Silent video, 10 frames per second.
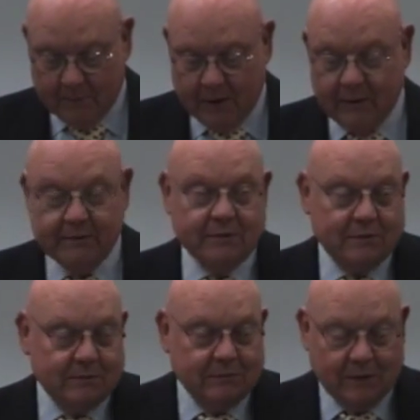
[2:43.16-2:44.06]
But
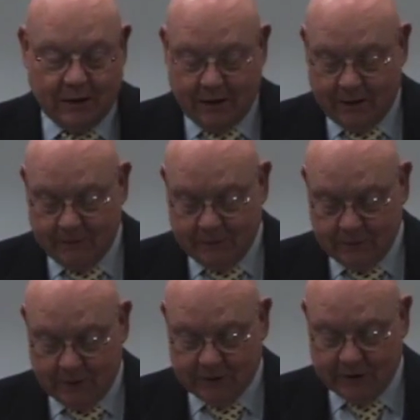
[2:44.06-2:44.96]
it's
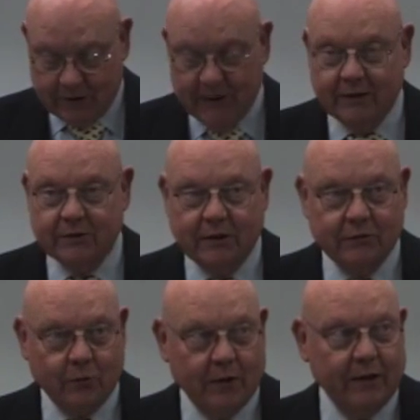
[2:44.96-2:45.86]
as I said,
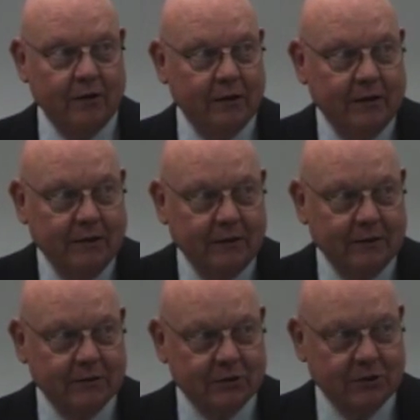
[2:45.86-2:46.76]
it's really good, and
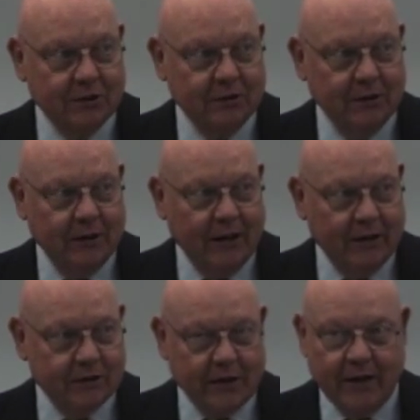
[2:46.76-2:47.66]

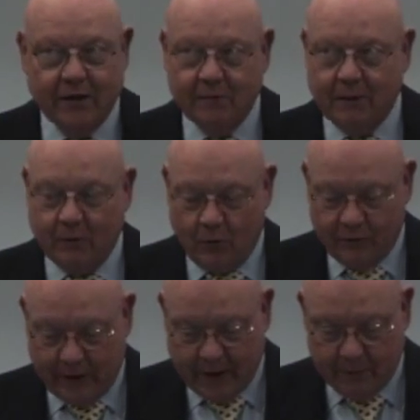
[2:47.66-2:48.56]
it's catered by
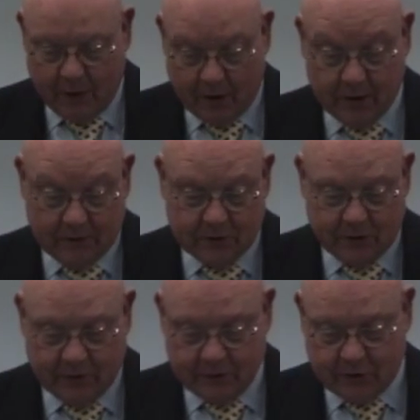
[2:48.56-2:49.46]
Wolfgang Puck,
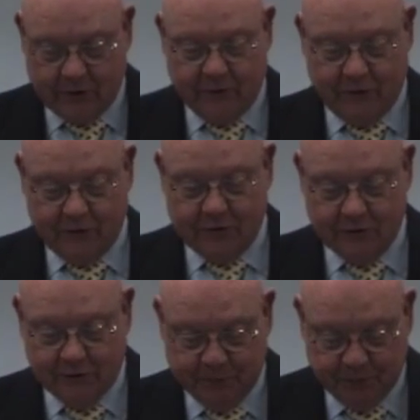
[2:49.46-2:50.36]
so there's good food
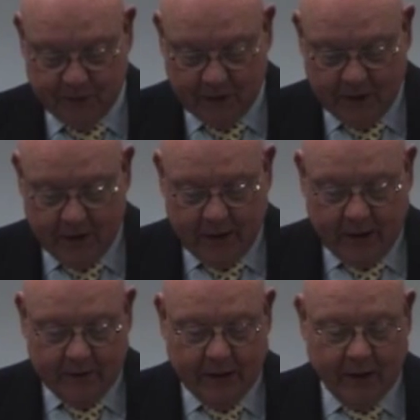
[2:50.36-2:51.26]
too.
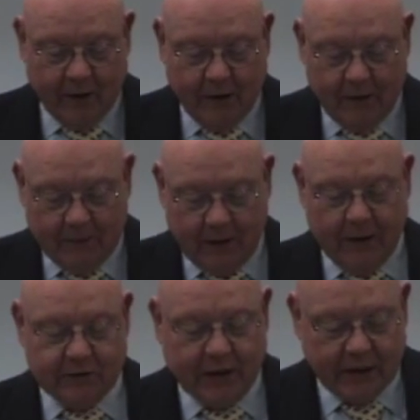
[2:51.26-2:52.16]
Then
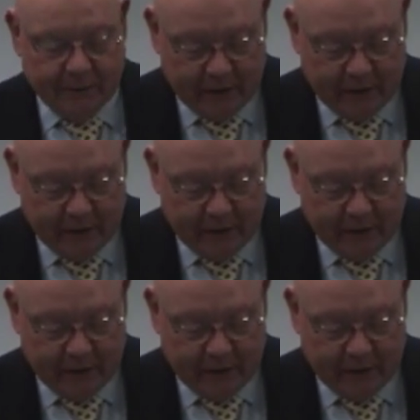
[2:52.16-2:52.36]
our second